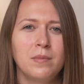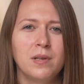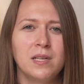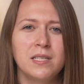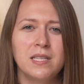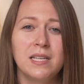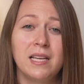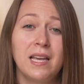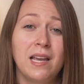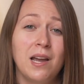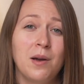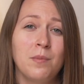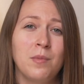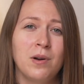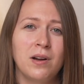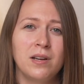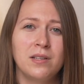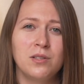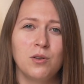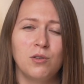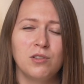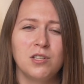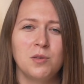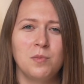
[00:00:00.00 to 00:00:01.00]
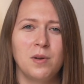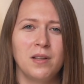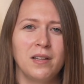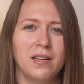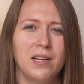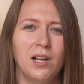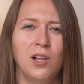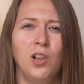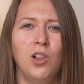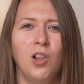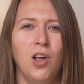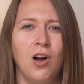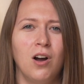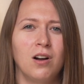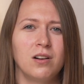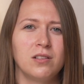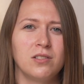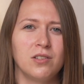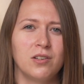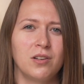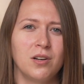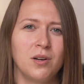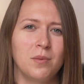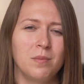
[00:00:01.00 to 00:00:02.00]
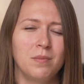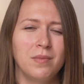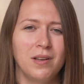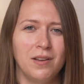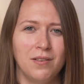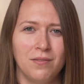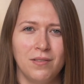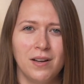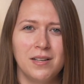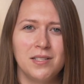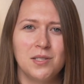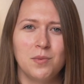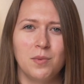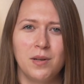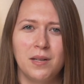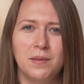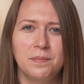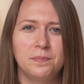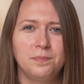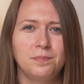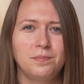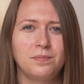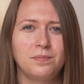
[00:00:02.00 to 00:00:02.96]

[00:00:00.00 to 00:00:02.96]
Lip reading: Because a camera is ultimately a long-term investment.